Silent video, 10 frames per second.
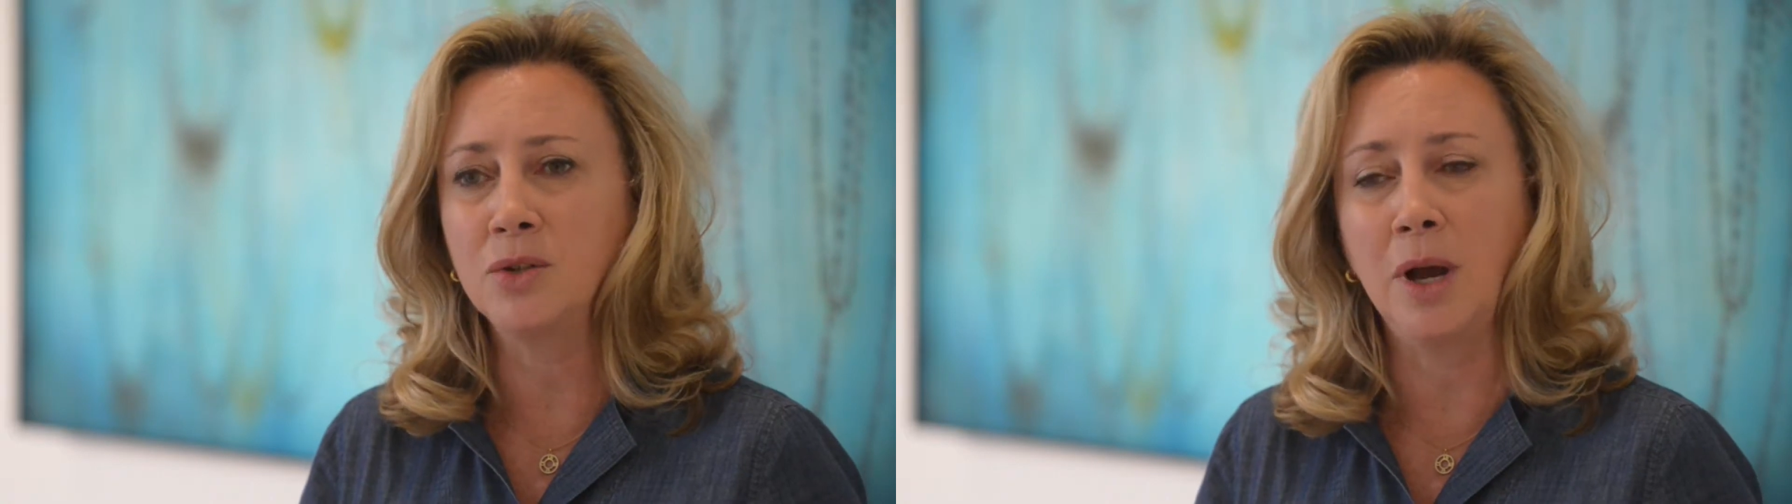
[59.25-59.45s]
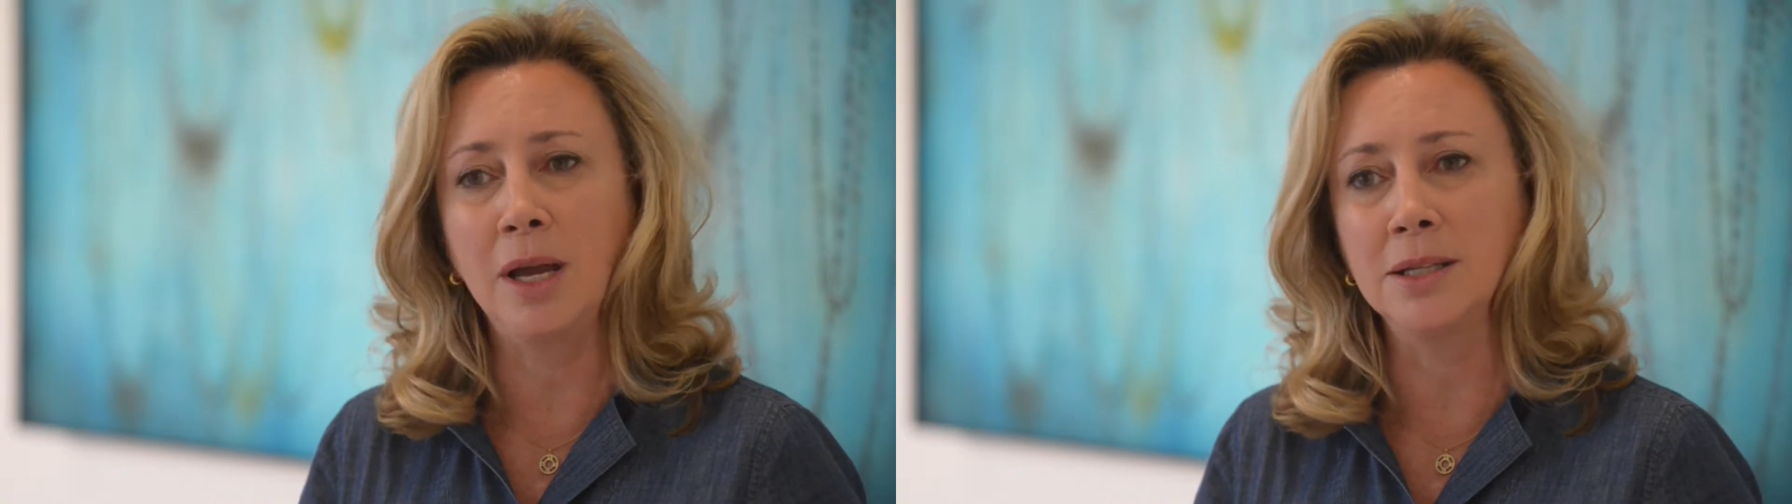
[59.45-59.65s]

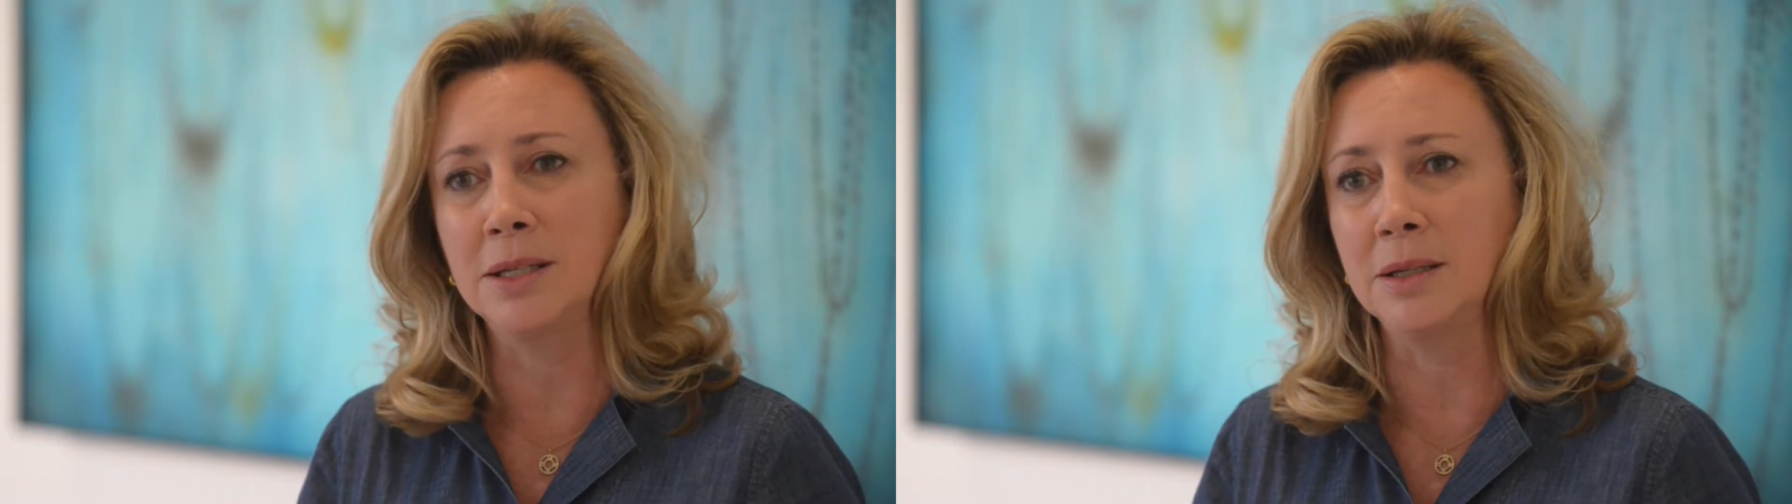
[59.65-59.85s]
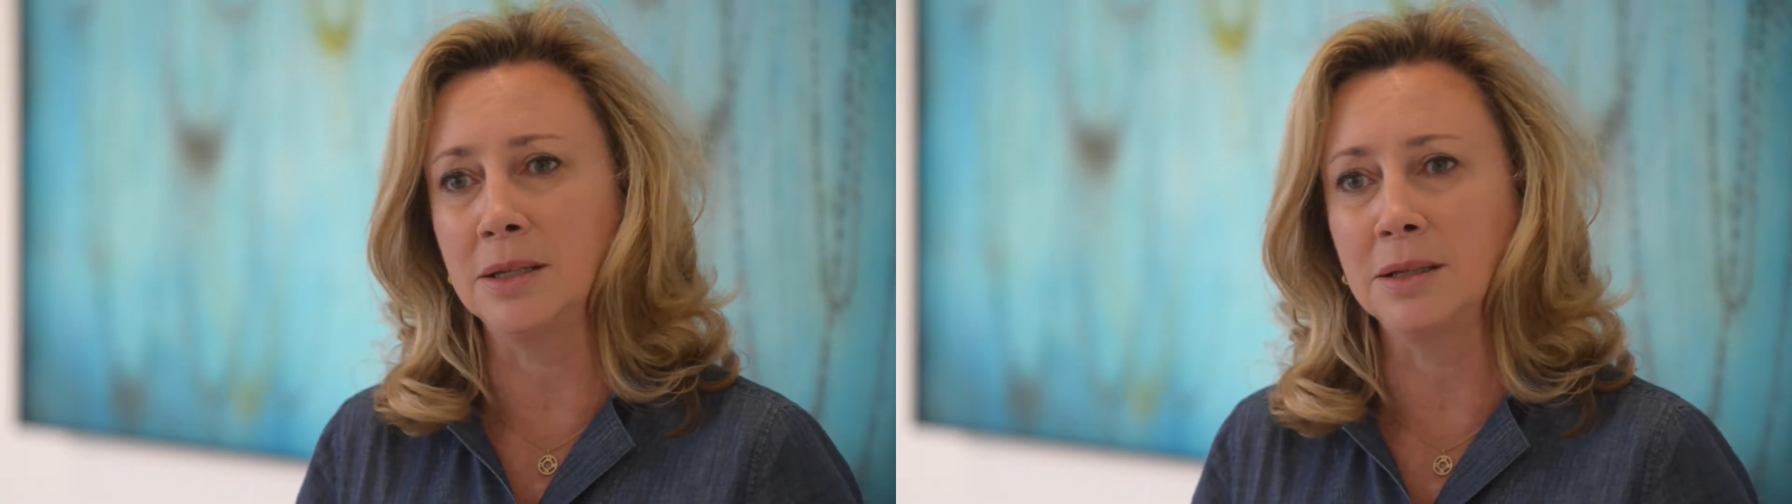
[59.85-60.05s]
trying
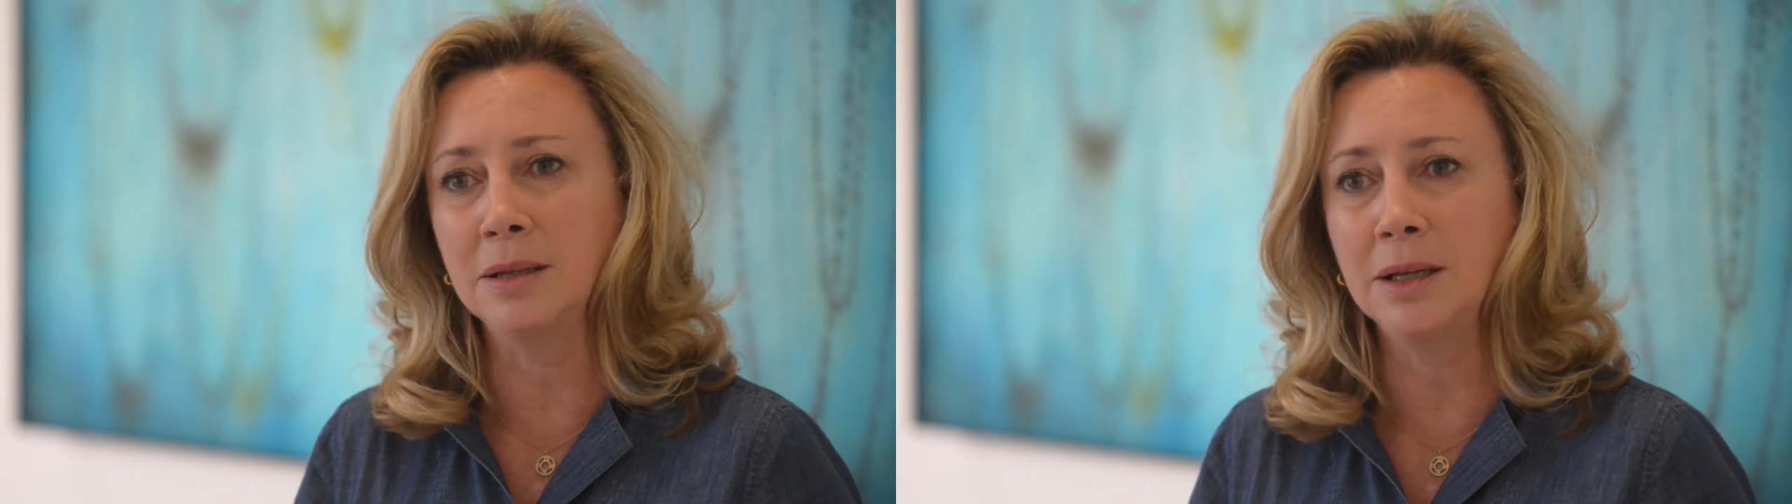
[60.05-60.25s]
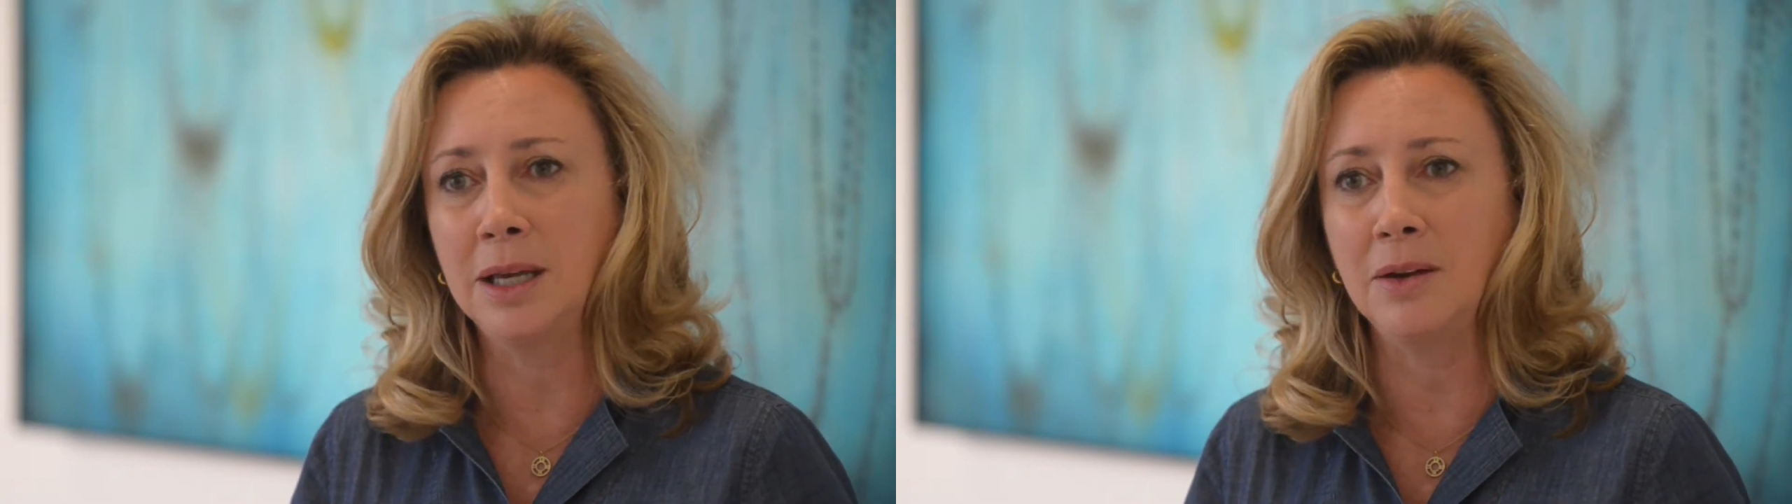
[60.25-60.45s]
to
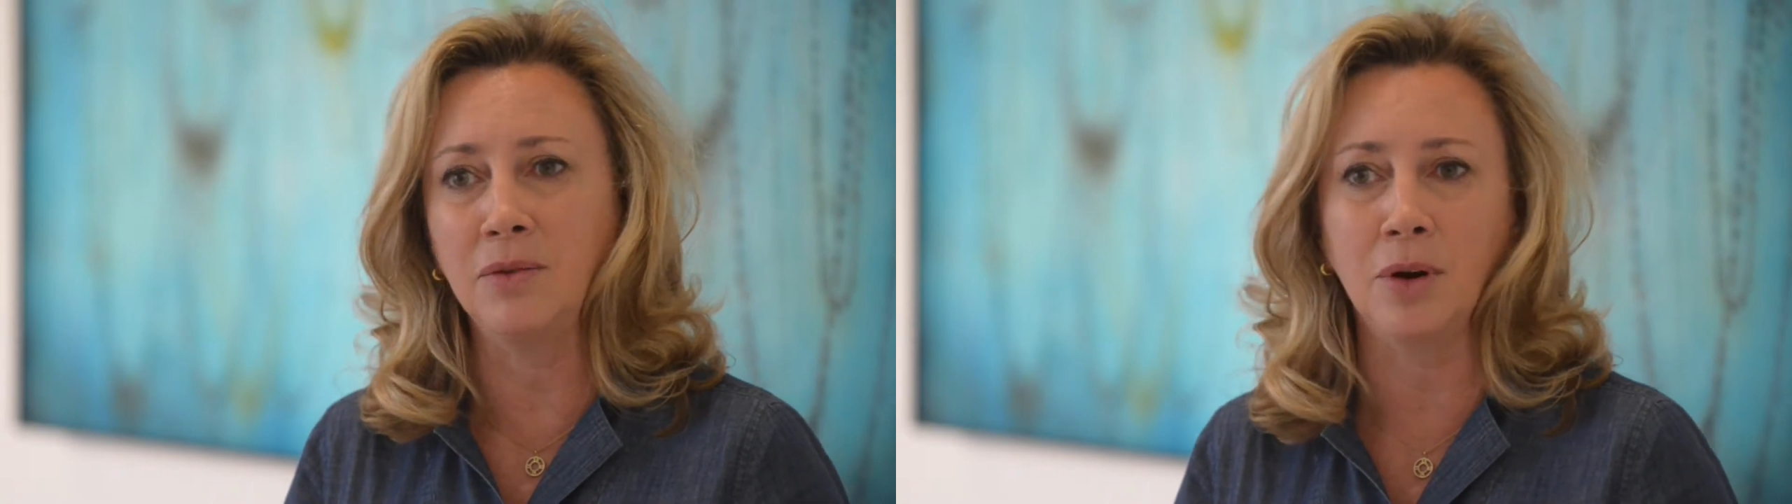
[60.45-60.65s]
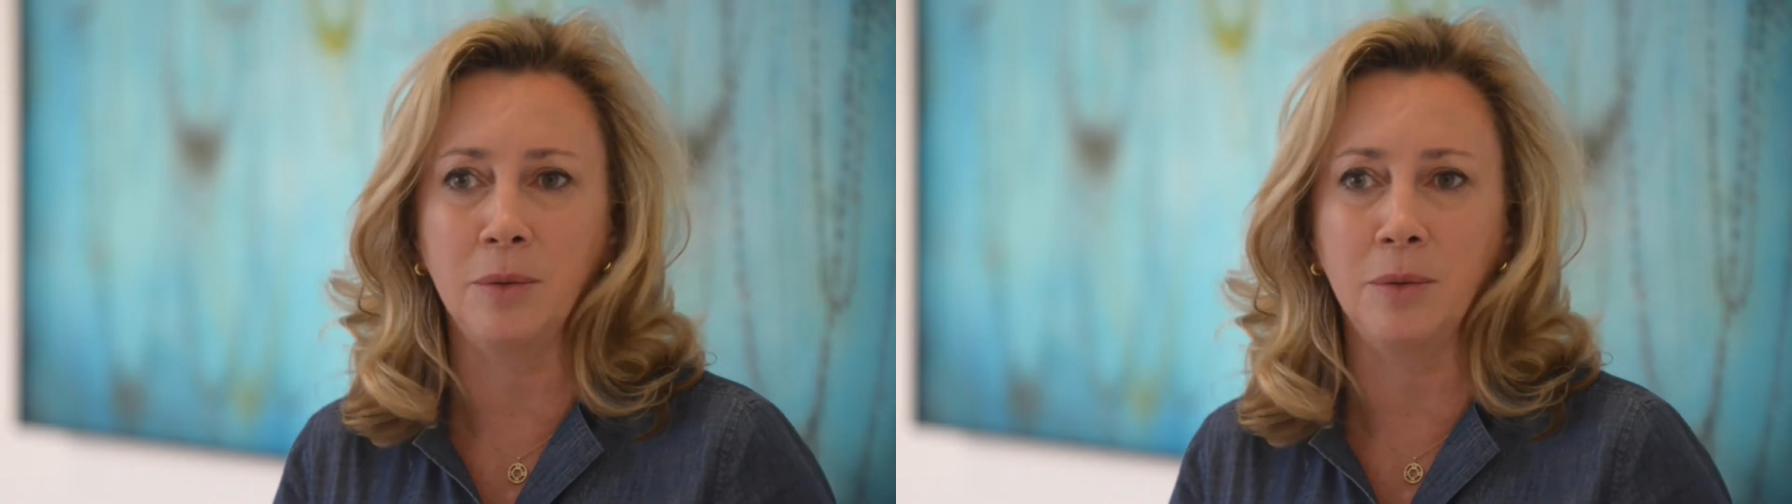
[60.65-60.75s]
give her